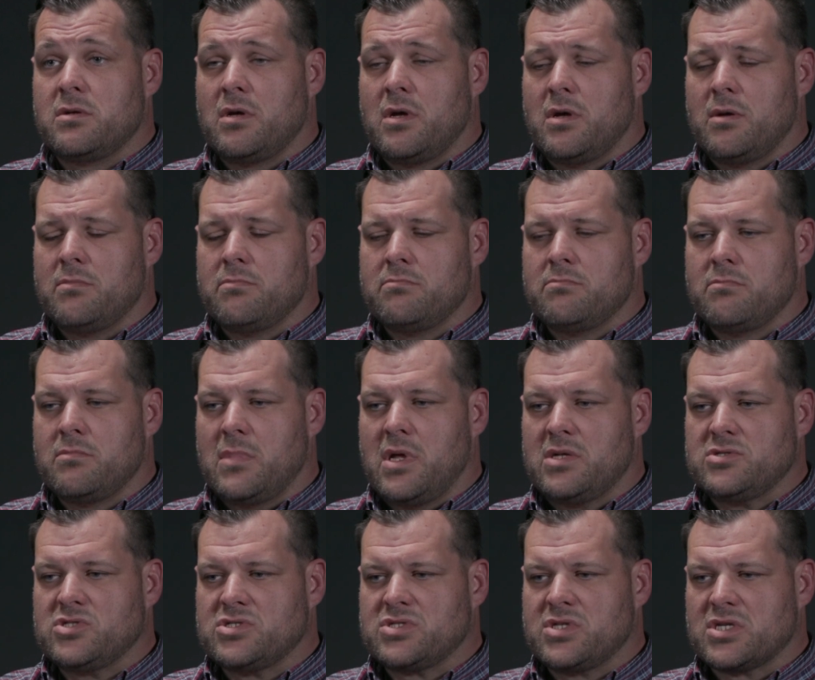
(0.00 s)

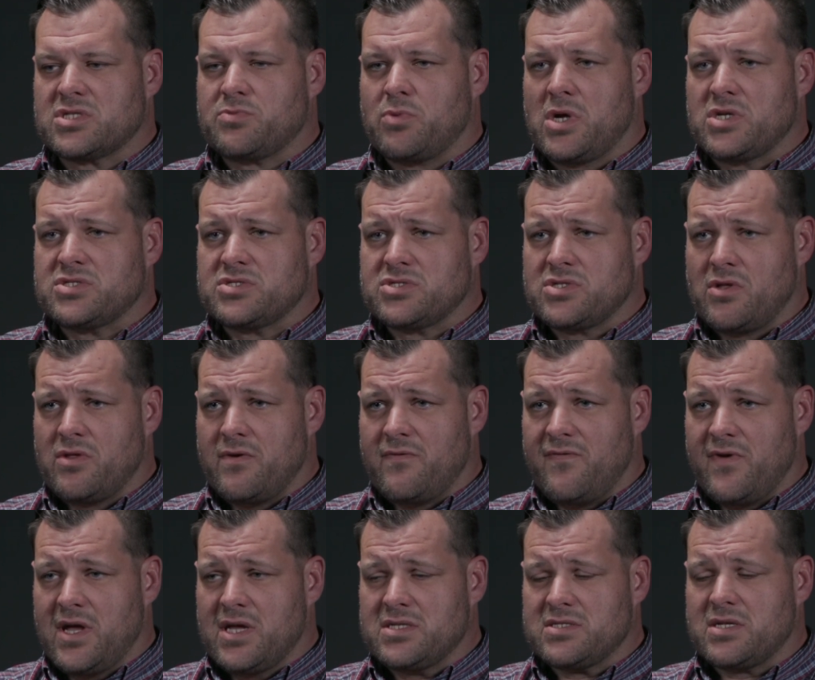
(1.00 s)
and just the expressions on their
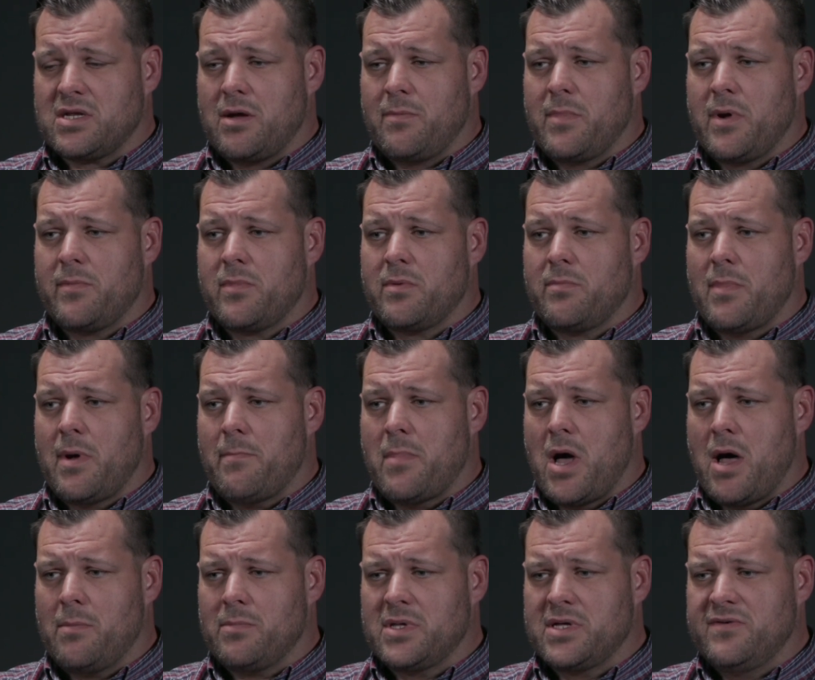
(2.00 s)
face. And I remember my
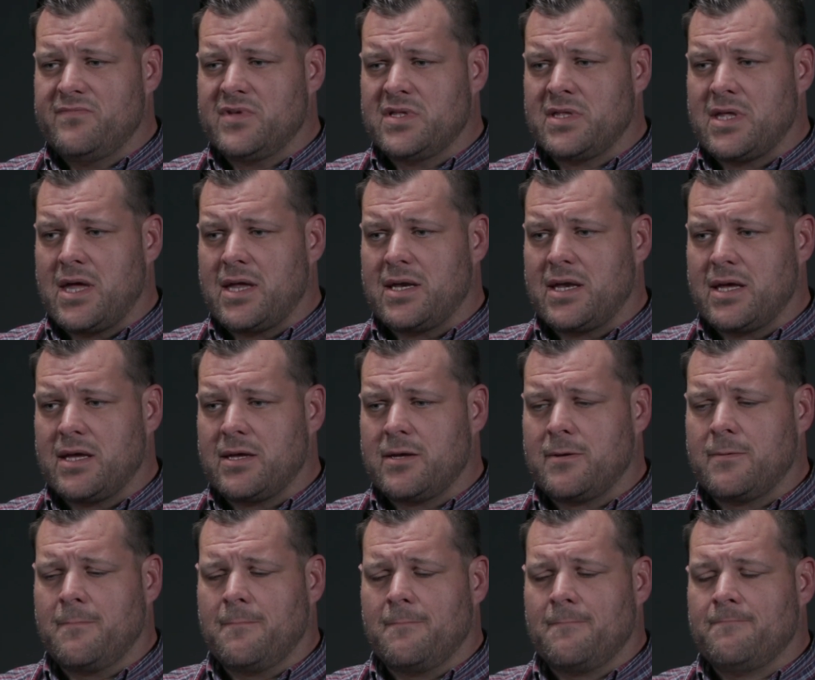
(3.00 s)
mom leaving that
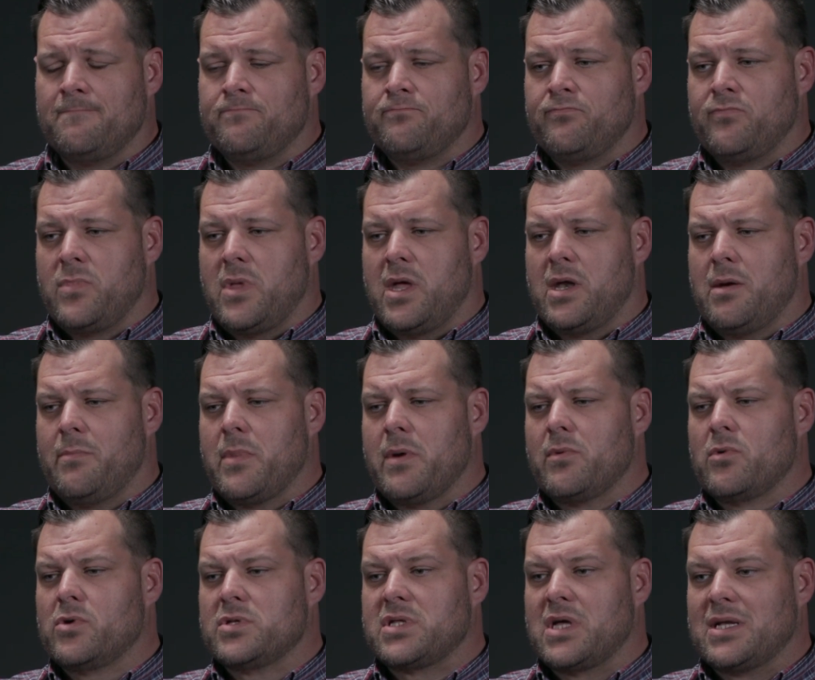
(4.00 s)
day, and I
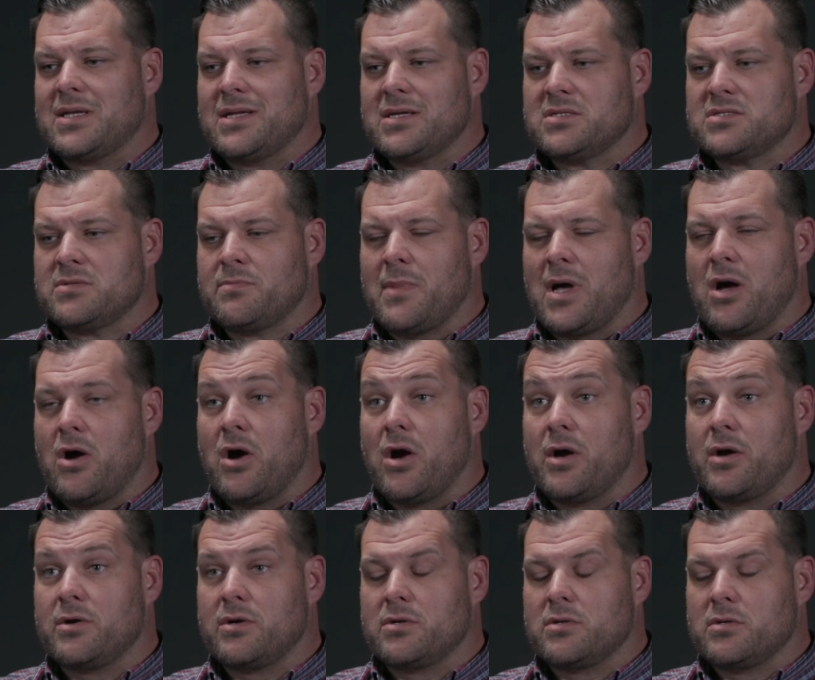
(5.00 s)
remember what that did to my
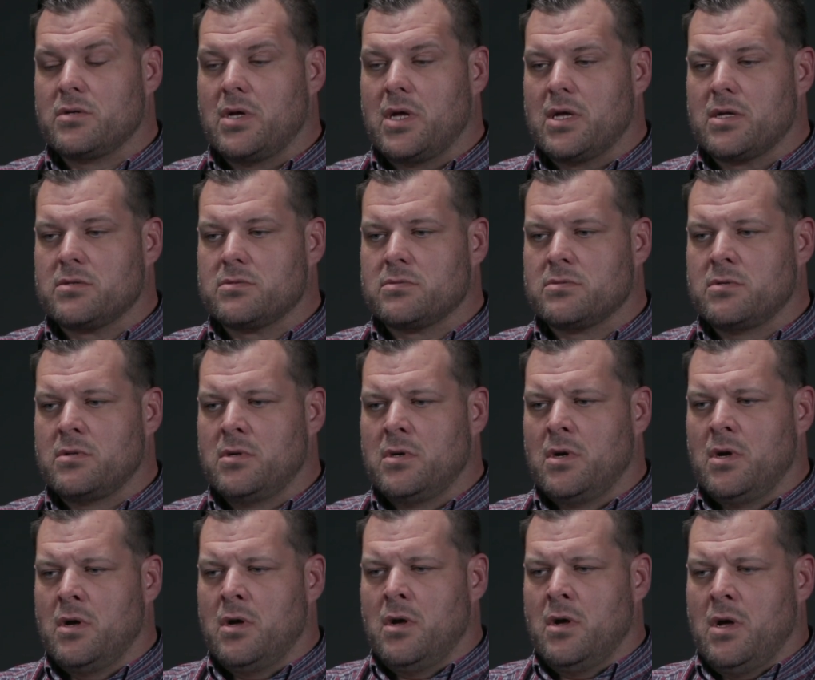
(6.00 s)
heart. And
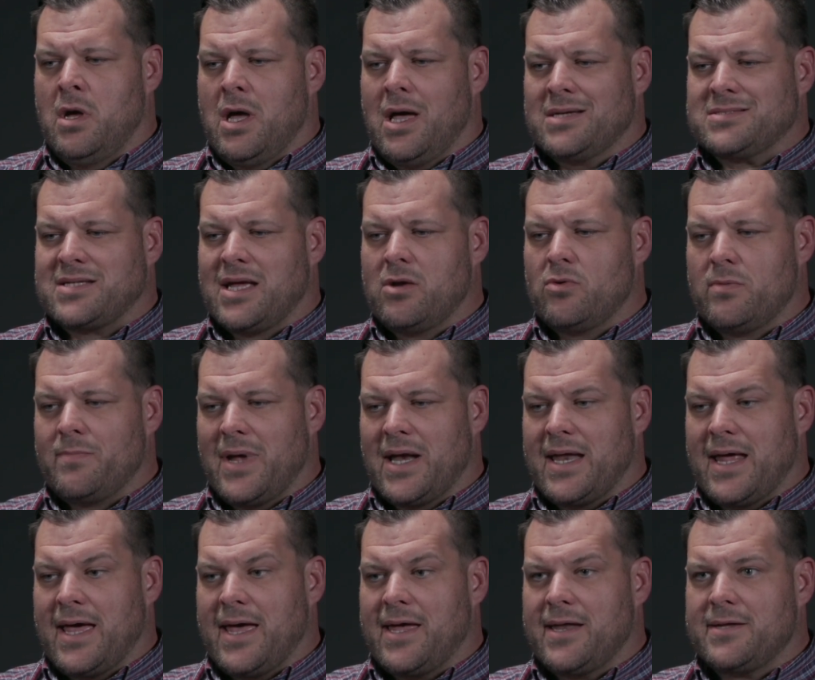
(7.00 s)
I stayed with my
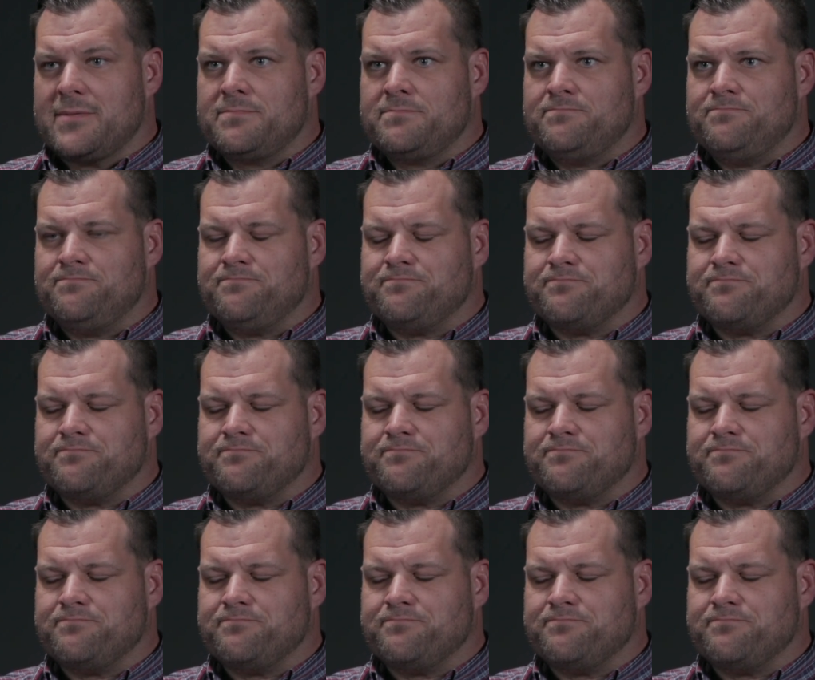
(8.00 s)
dad and